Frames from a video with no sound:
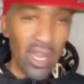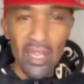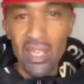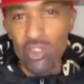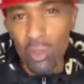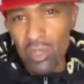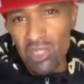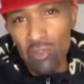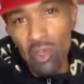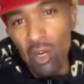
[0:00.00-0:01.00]
and they dropped the
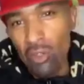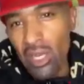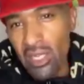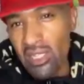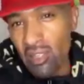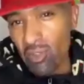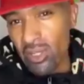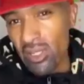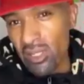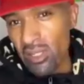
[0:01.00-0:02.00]
Safari
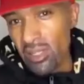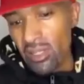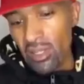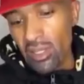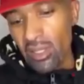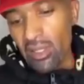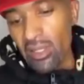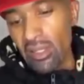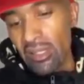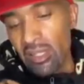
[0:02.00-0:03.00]
87s,
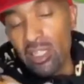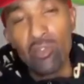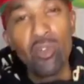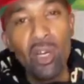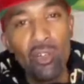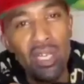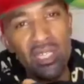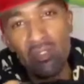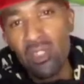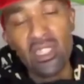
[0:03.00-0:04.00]
the Safari
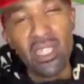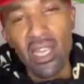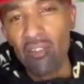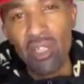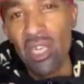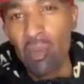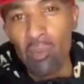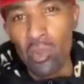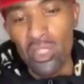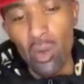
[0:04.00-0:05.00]
87s didn't have an air
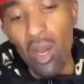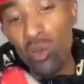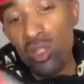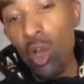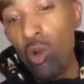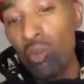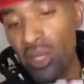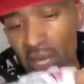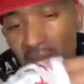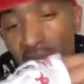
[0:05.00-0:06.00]
bubble. So I was
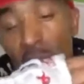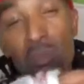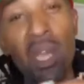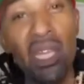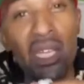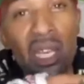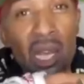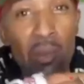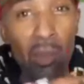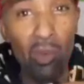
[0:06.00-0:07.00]
hoping that they would make an
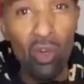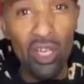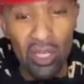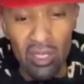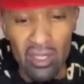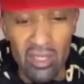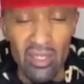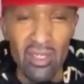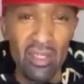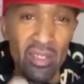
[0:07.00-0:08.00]
air bubble on it.
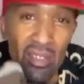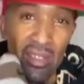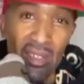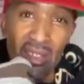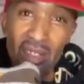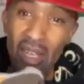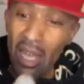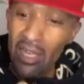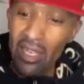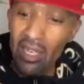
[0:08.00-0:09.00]

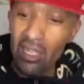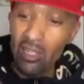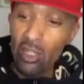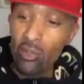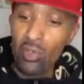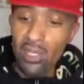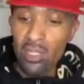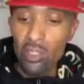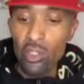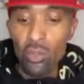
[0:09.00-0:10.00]
And then in
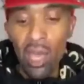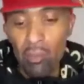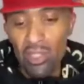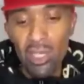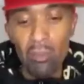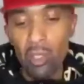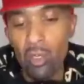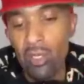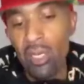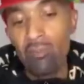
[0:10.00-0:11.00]
2002, Atmos come
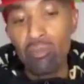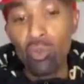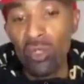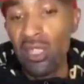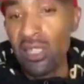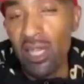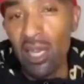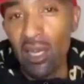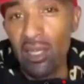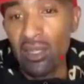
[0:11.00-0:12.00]
along and they've brought this
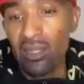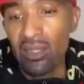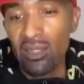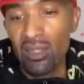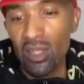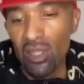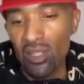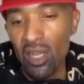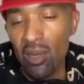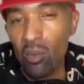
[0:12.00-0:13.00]
out. So I was
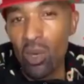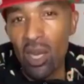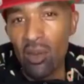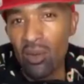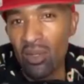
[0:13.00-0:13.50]
like, wow,